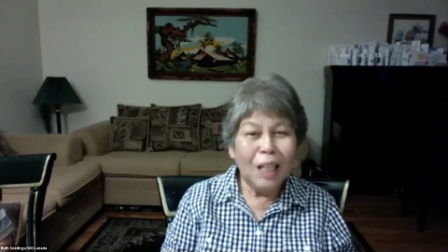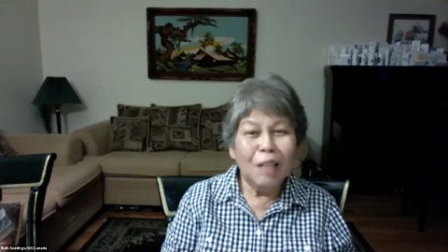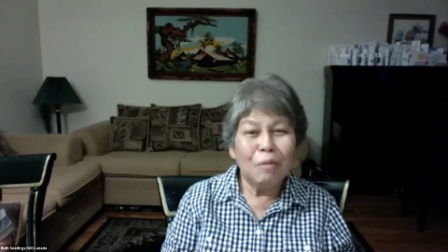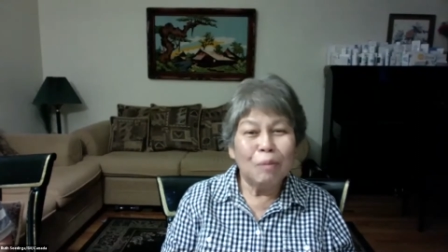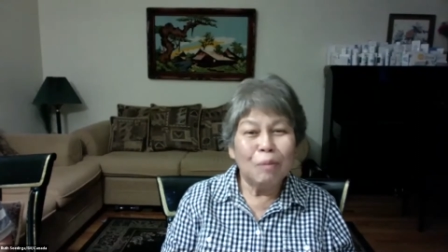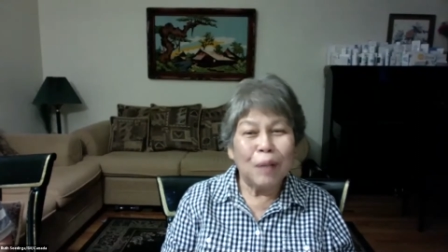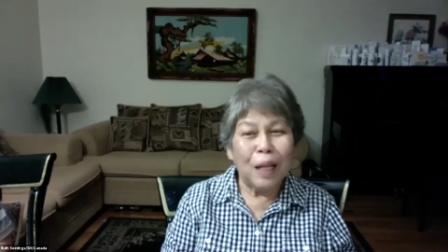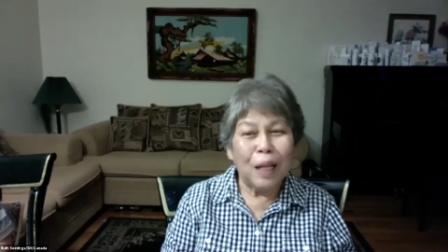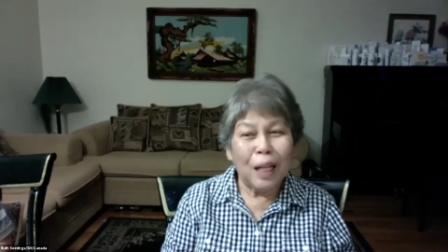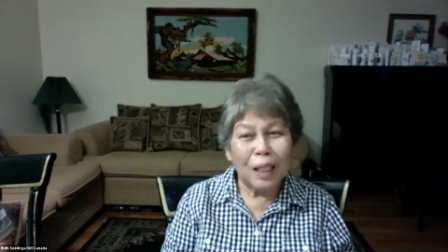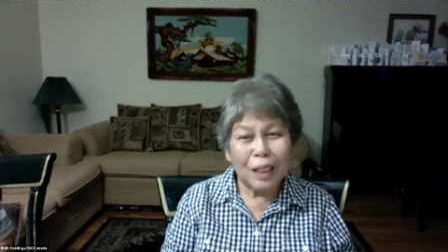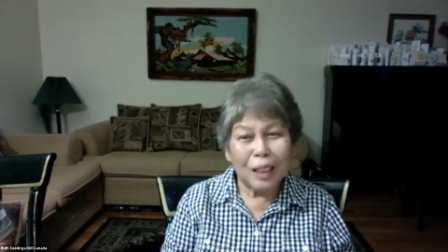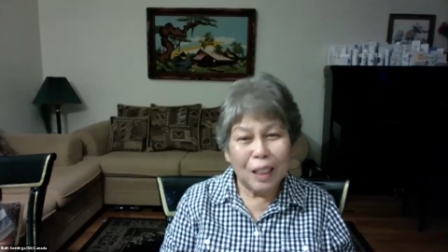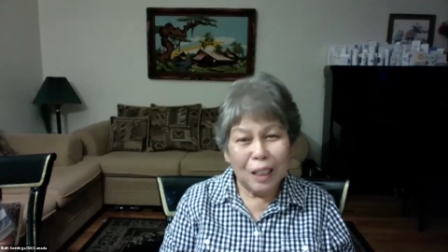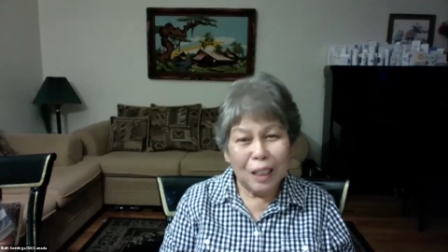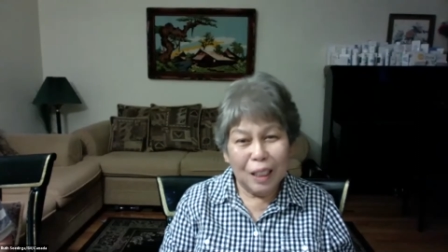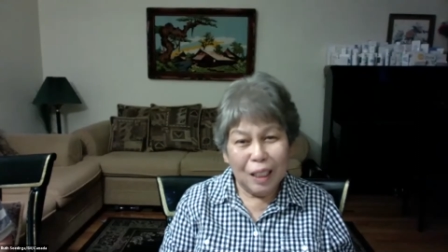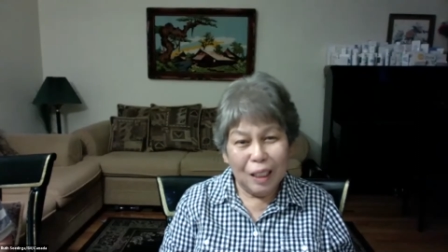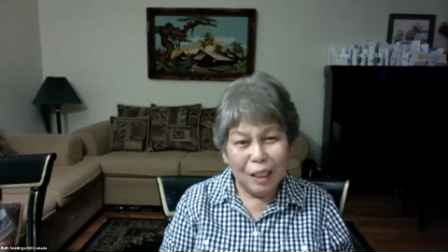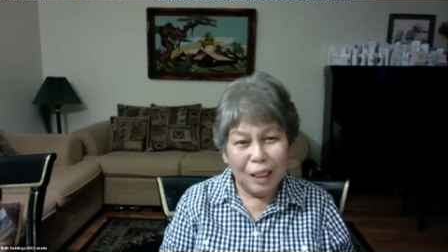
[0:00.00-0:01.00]
but
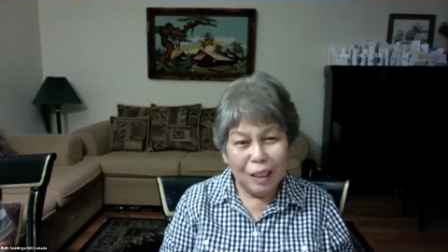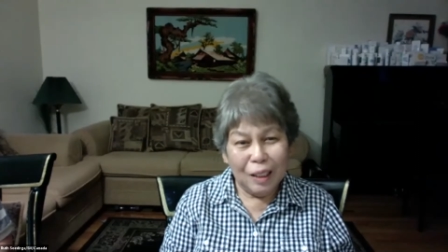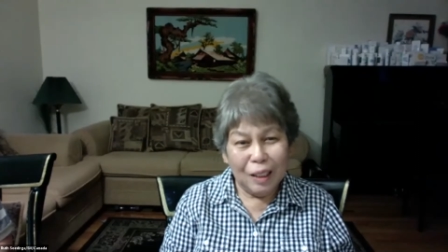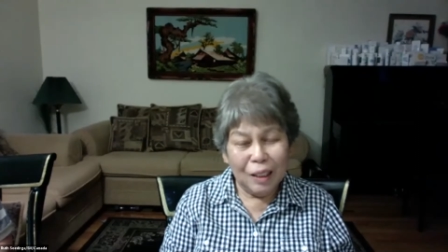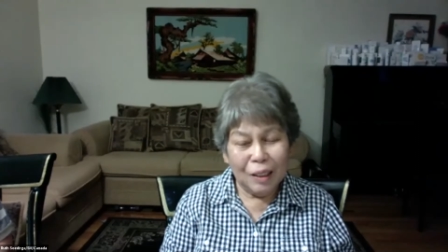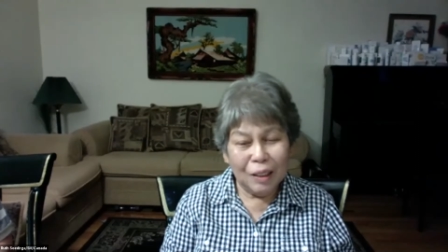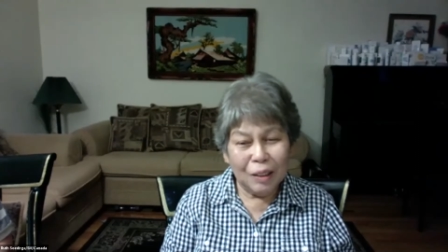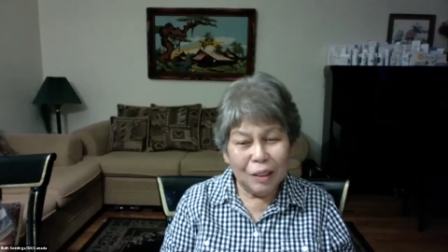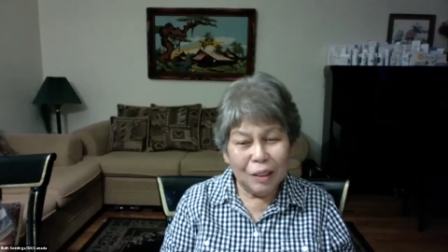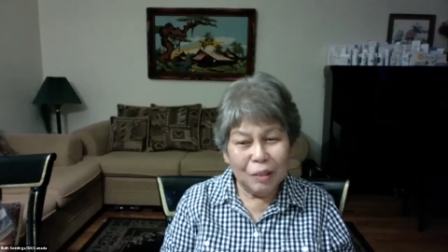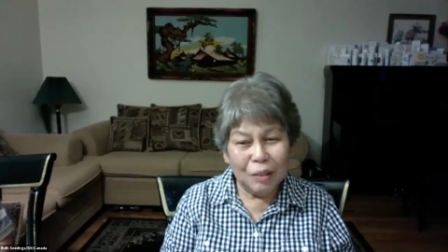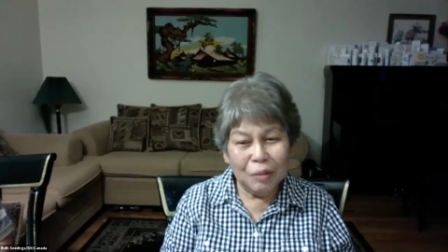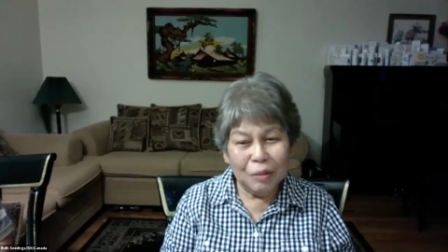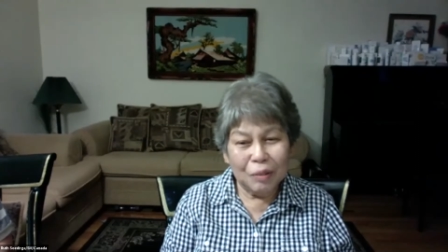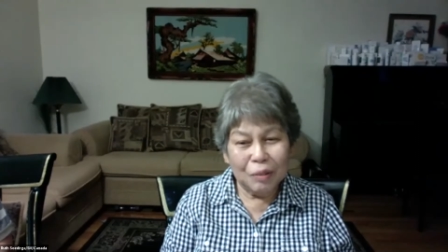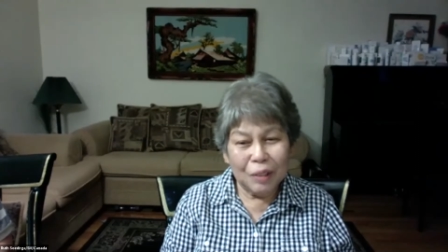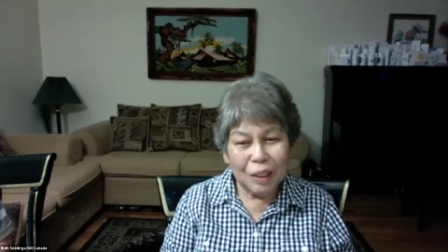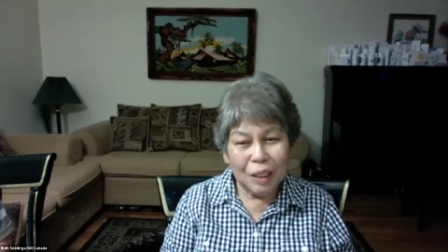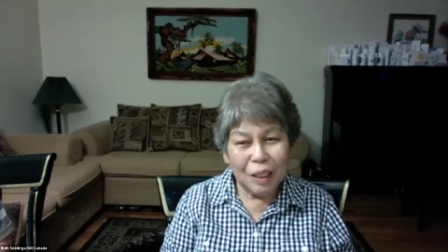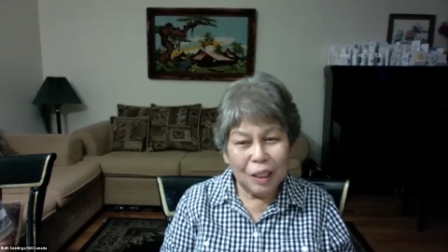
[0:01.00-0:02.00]
I
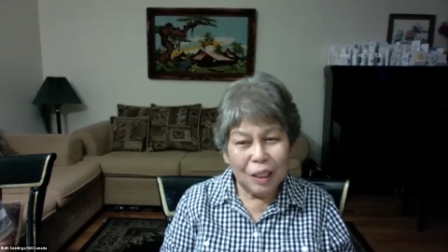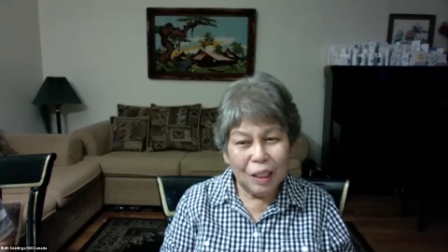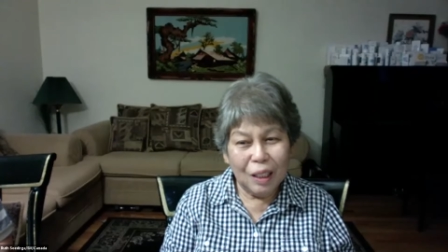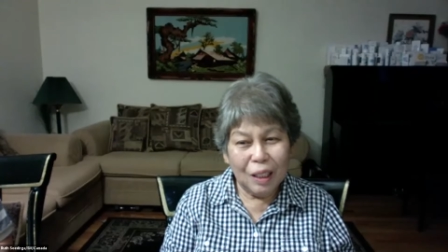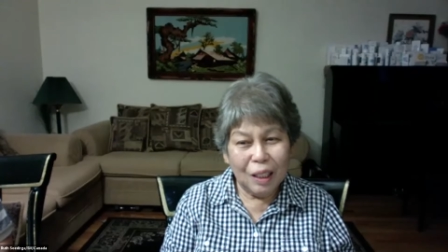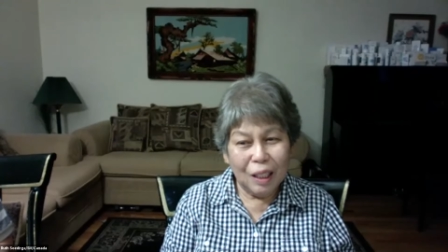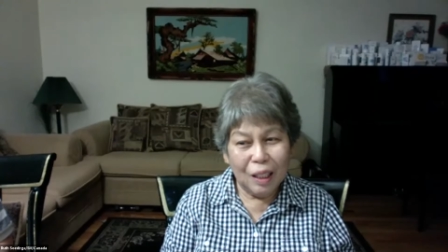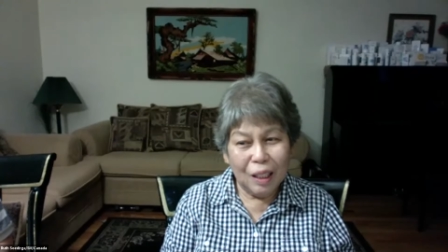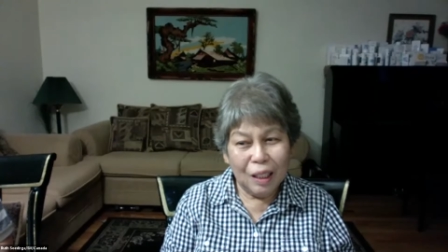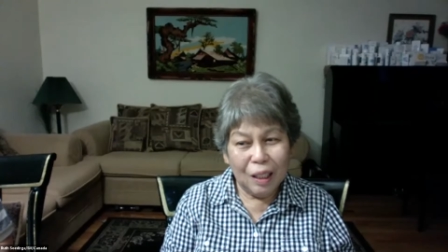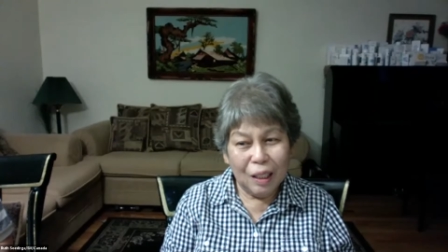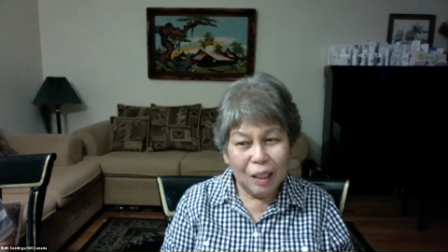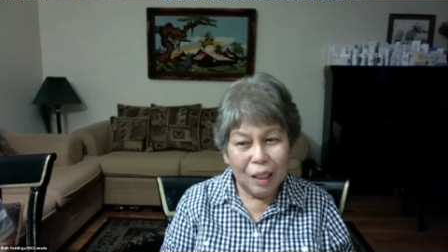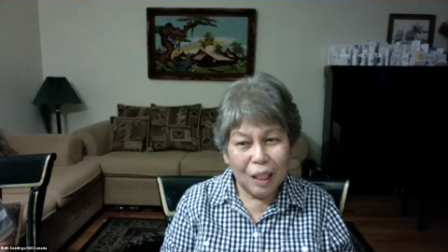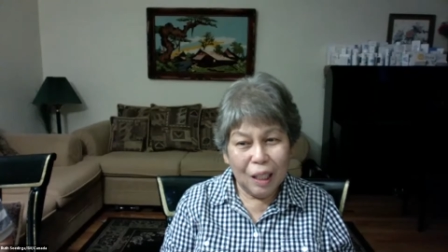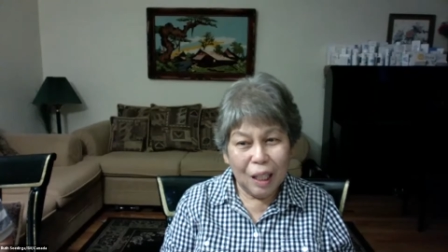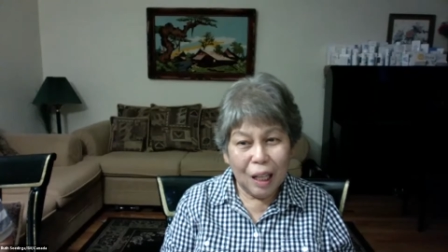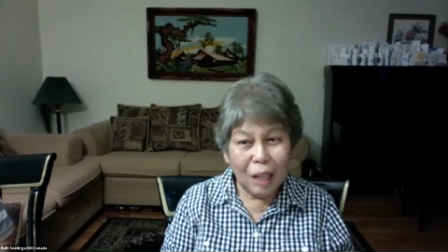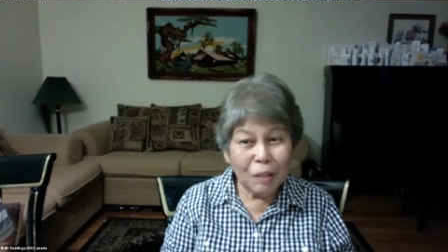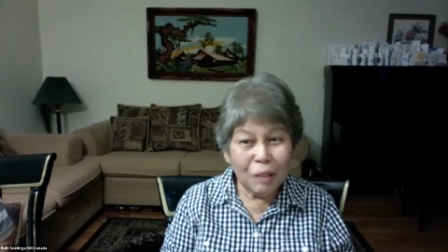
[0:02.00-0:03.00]

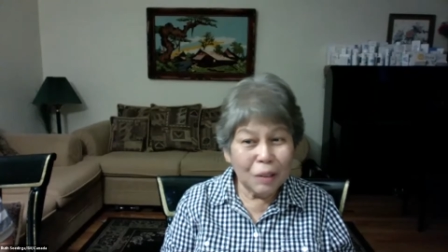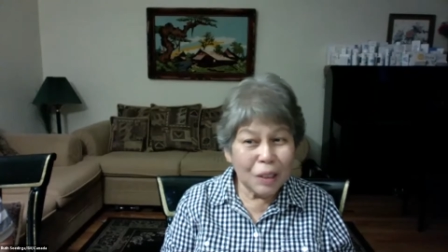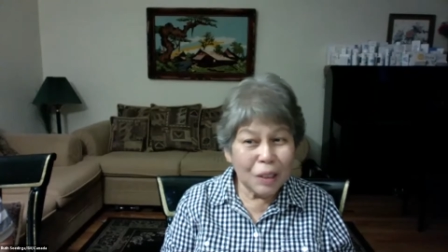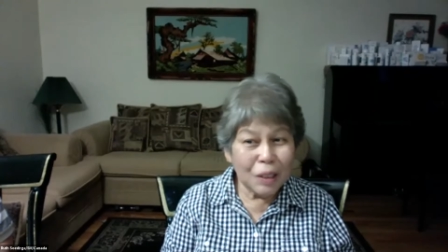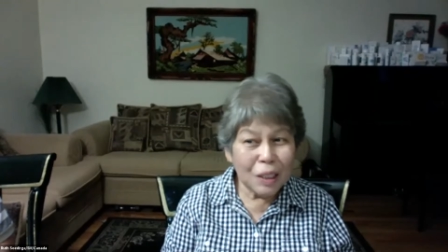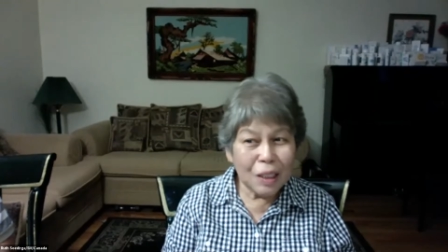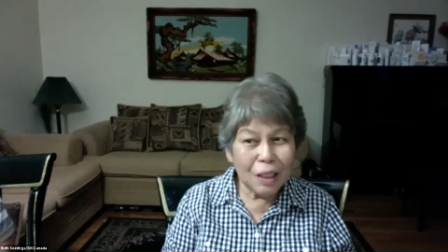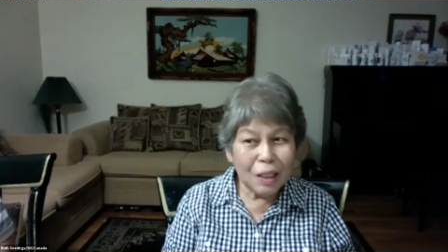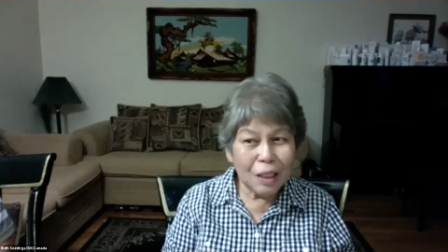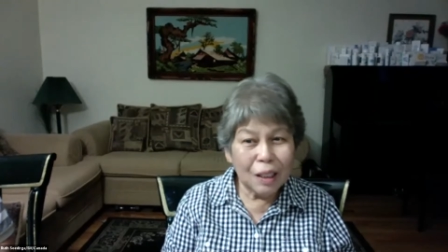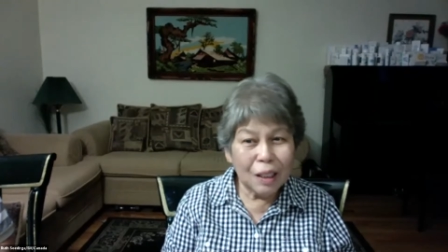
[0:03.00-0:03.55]
was